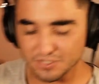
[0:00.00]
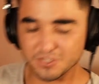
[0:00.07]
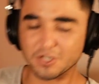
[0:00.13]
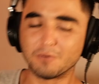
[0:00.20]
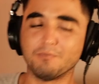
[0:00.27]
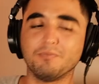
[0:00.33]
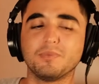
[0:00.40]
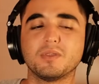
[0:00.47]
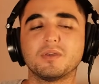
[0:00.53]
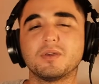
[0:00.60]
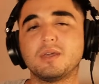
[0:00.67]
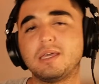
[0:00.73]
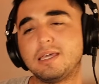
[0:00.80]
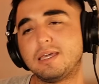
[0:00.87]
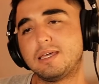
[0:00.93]
So
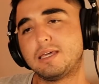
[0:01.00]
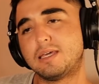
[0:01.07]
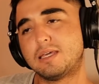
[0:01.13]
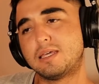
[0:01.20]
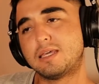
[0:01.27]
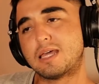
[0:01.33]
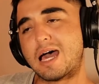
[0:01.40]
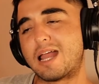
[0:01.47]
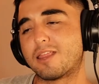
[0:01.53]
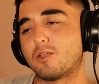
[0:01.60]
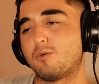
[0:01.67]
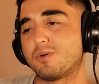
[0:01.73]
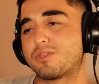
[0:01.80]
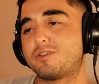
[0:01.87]
I don't know.